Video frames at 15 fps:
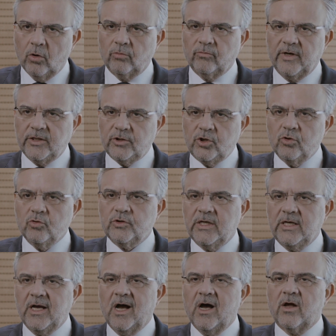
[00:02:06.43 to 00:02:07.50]
on
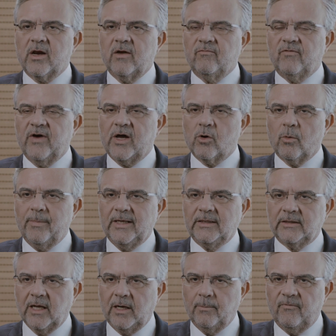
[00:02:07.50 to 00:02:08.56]
reducing our
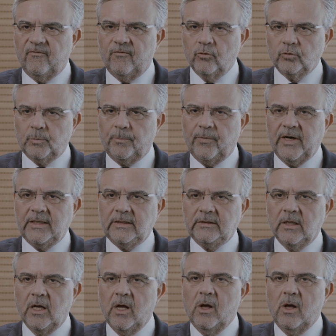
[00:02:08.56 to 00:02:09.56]
environmental footprint,